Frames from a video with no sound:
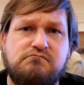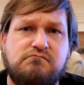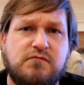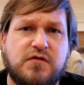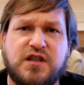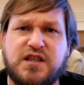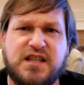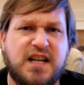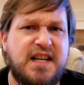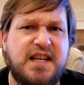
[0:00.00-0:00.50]

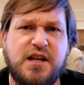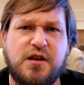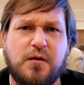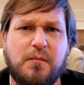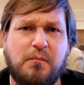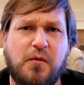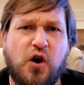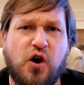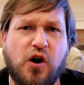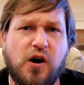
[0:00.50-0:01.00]
See you
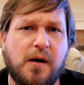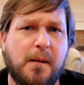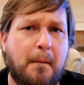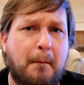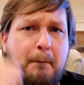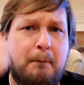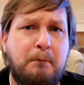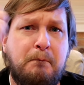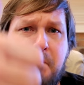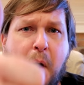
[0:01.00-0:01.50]
tomorrow.
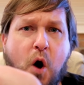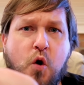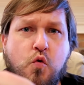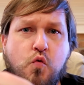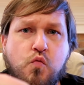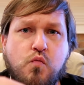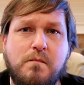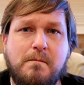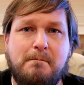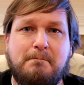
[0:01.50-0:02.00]

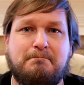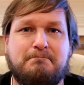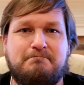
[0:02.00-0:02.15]
Boo!